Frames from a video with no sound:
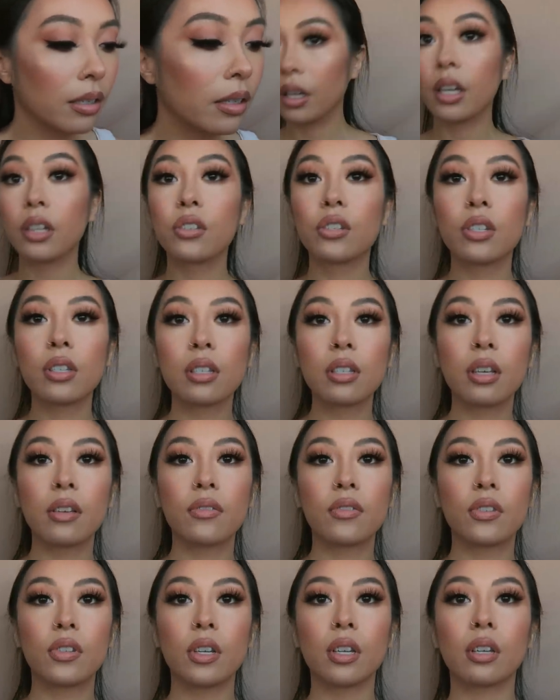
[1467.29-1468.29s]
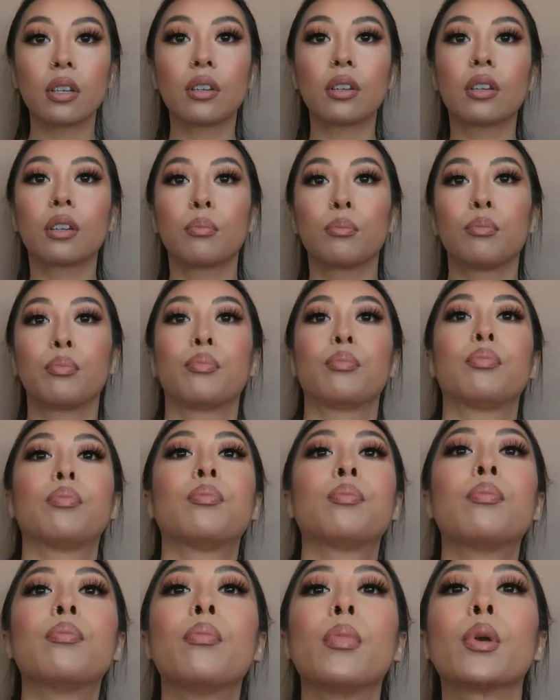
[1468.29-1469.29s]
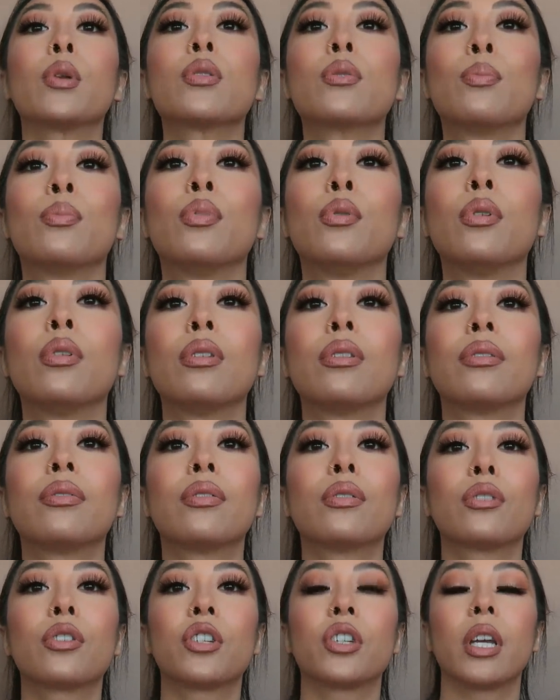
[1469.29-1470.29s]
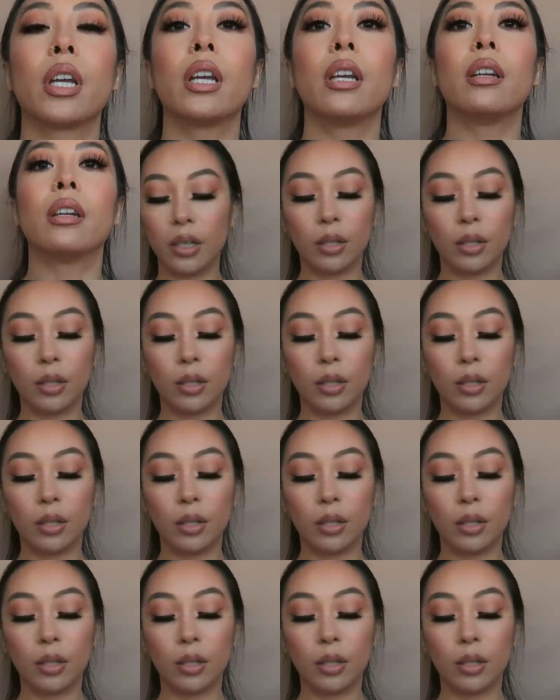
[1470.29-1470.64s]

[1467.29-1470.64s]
It just gives it the most beautiful sheen.